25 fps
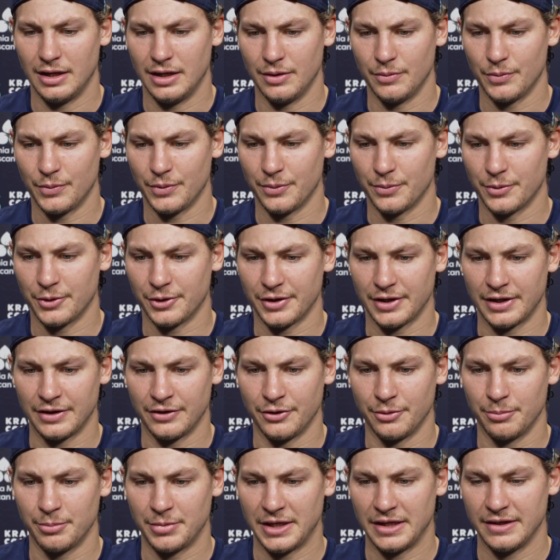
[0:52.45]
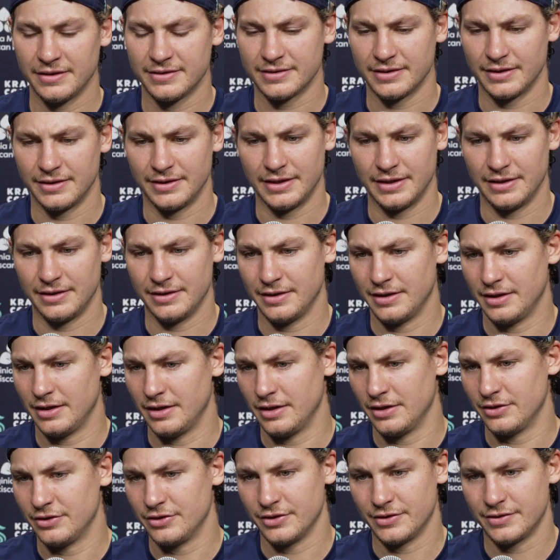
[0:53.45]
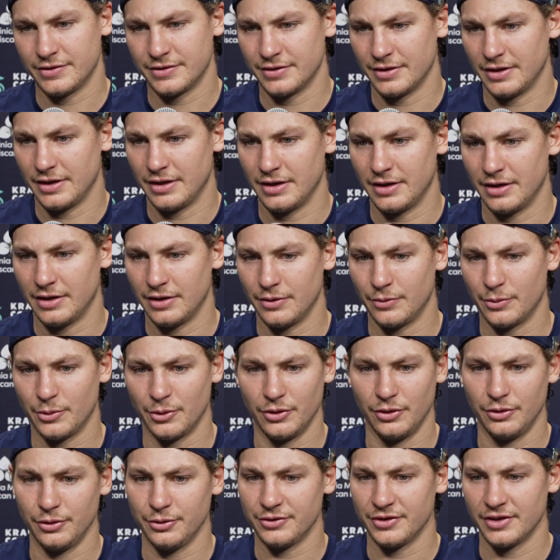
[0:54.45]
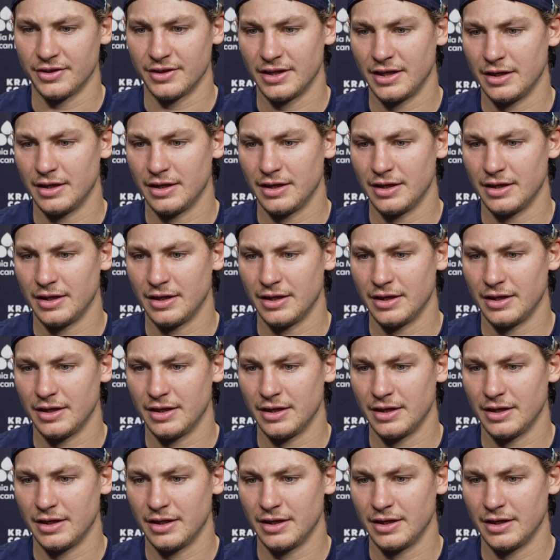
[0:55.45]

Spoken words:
we weren't at our best, and then we're losing